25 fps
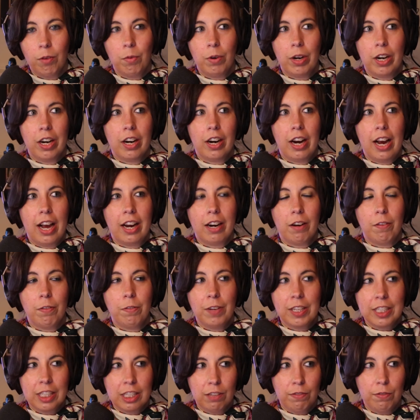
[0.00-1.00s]
where at a
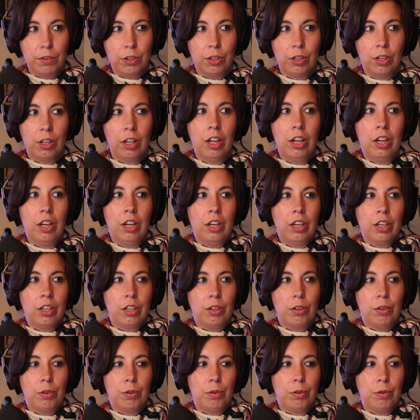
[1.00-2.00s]
festival,
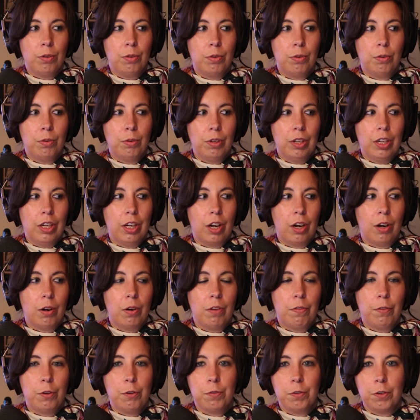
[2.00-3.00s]
you know,
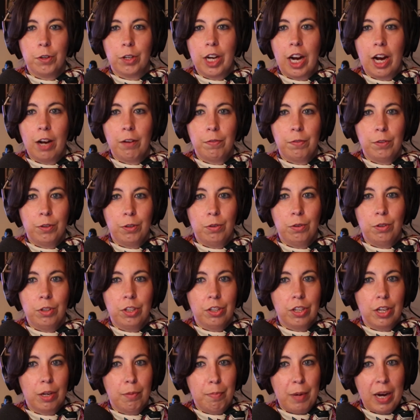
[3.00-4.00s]
if you forgot food,
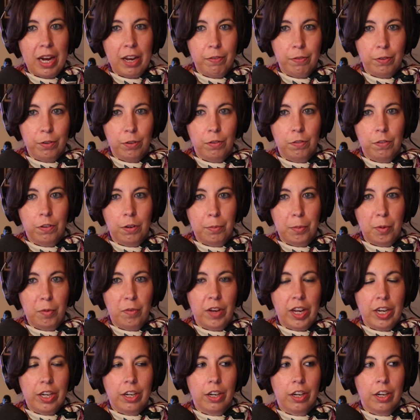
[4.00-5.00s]
you could buy food from a
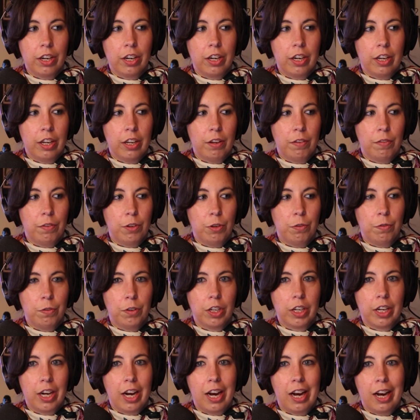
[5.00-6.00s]
vendor. If you
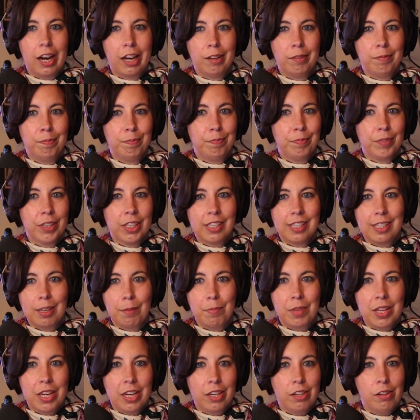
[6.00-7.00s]
forgot
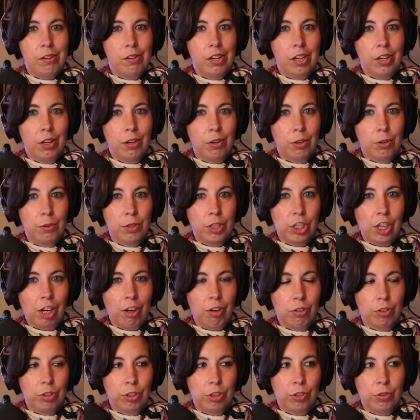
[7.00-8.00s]
something, you can go to a
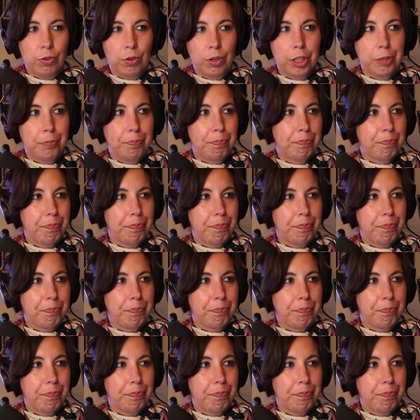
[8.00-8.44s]
general store.